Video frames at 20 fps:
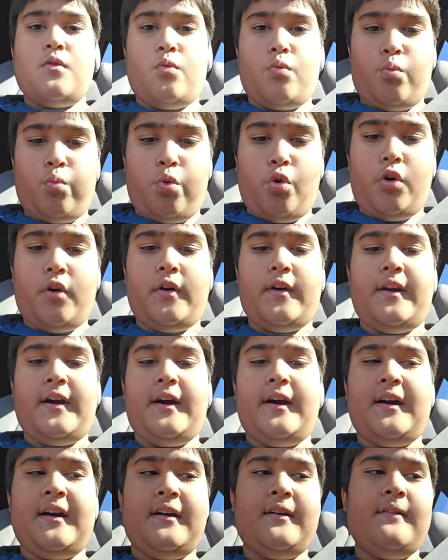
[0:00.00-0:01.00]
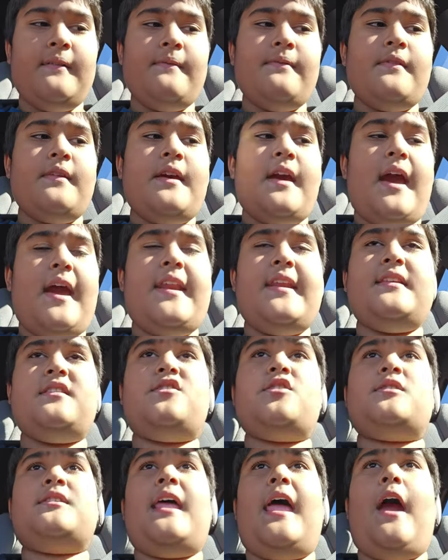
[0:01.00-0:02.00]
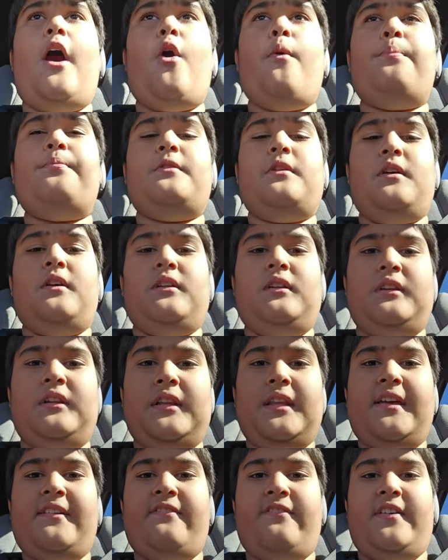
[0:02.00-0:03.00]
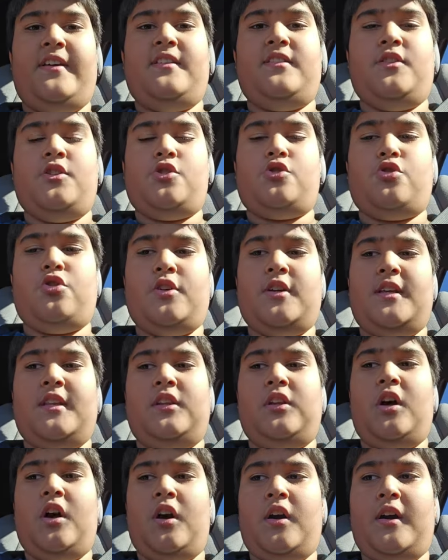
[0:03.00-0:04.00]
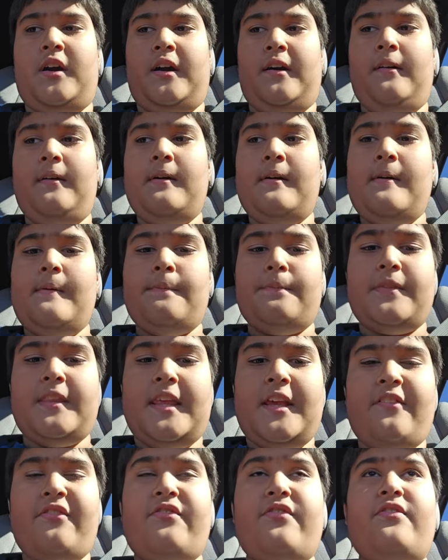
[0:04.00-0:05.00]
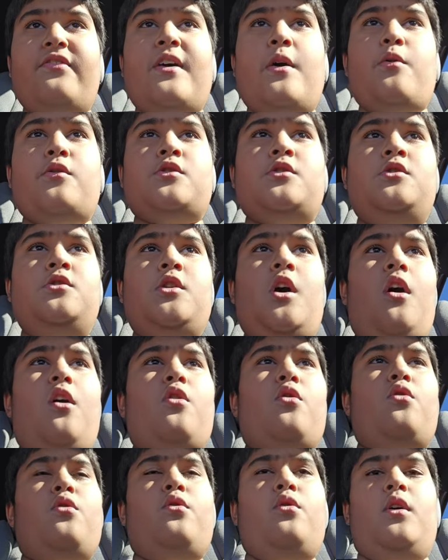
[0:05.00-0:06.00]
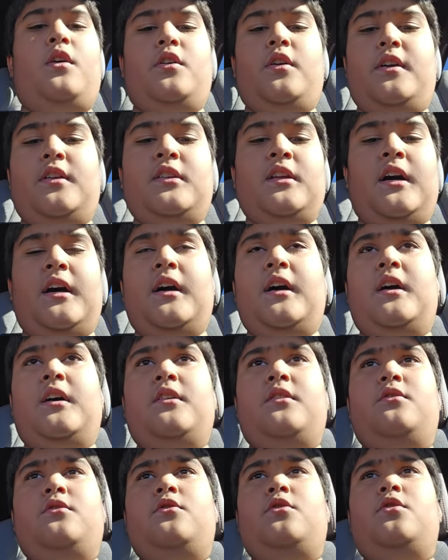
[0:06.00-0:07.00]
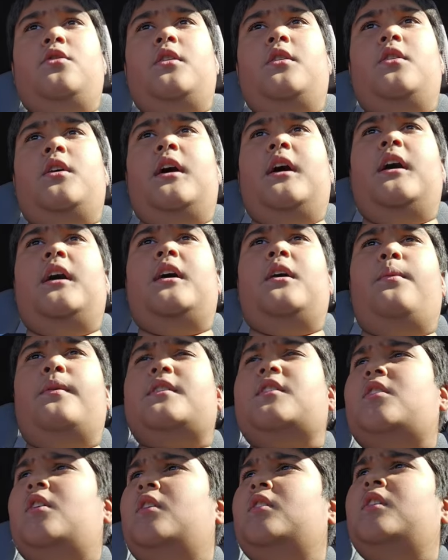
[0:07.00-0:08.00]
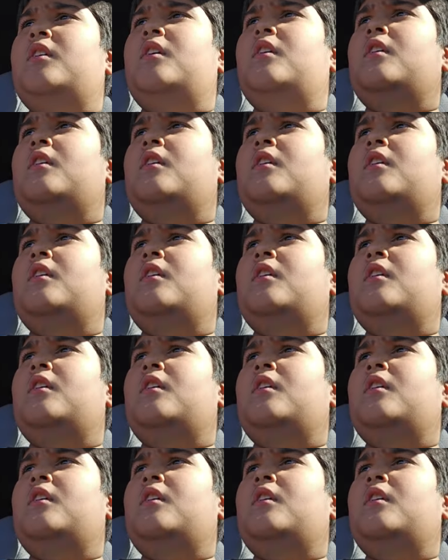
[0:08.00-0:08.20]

water, and it just helped live it the tree longer if there was no uh, uh, what's it called